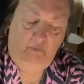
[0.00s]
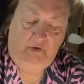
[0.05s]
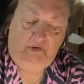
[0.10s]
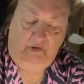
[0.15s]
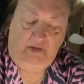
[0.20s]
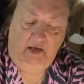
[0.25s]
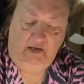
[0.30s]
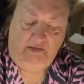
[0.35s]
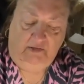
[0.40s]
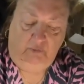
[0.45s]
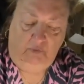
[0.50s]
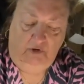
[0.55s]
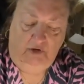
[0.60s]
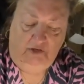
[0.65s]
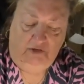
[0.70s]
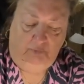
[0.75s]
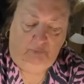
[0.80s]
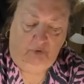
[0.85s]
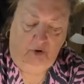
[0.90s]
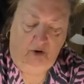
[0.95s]
but that's
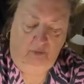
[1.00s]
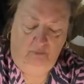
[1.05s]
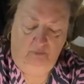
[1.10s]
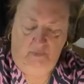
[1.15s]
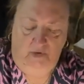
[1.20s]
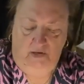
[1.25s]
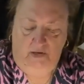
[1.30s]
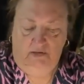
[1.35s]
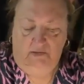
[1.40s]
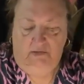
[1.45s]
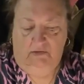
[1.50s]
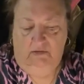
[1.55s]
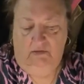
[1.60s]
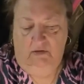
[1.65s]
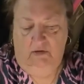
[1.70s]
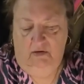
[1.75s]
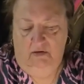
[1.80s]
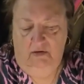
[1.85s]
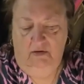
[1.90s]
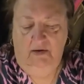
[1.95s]
what his problem is.